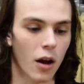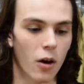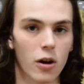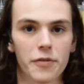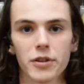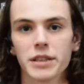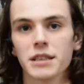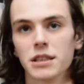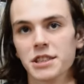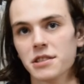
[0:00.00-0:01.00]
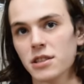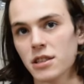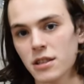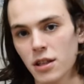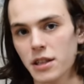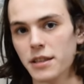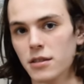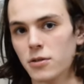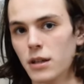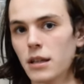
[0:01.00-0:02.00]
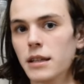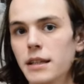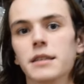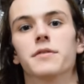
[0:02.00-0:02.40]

or if you're looking to just cook a dinner quickly,